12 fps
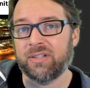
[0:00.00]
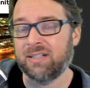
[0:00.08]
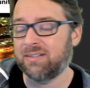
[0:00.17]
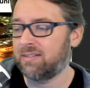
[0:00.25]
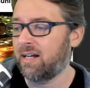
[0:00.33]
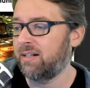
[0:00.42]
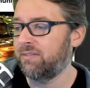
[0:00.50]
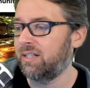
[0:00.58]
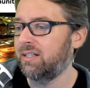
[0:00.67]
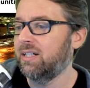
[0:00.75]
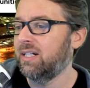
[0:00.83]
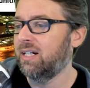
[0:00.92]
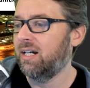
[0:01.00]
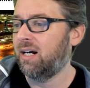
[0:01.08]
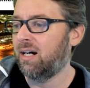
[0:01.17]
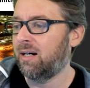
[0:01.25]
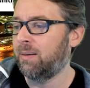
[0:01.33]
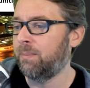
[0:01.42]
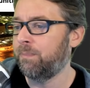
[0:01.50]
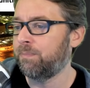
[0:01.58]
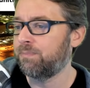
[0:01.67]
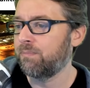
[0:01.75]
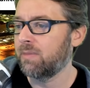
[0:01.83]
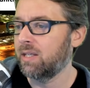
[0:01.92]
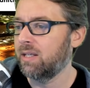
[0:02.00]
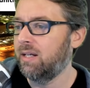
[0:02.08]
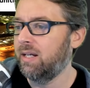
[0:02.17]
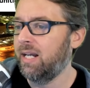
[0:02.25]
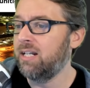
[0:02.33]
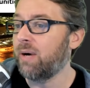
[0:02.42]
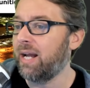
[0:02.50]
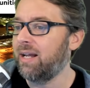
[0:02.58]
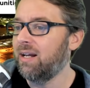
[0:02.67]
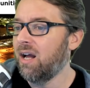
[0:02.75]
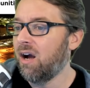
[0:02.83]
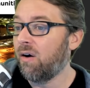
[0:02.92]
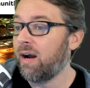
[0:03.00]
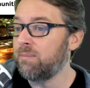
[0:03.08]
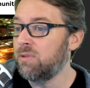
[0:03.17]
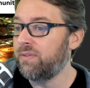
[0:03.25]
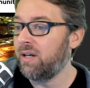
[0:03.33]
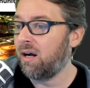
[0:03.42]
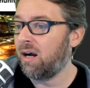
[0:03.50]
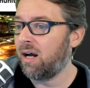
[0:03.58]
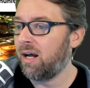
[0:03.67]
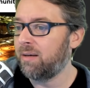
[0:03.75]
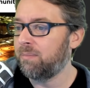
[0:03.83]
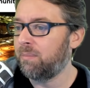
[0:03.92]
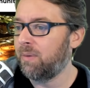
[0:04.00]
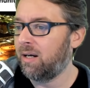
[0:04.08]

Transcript: inside of it. Anyway, all right, moving on.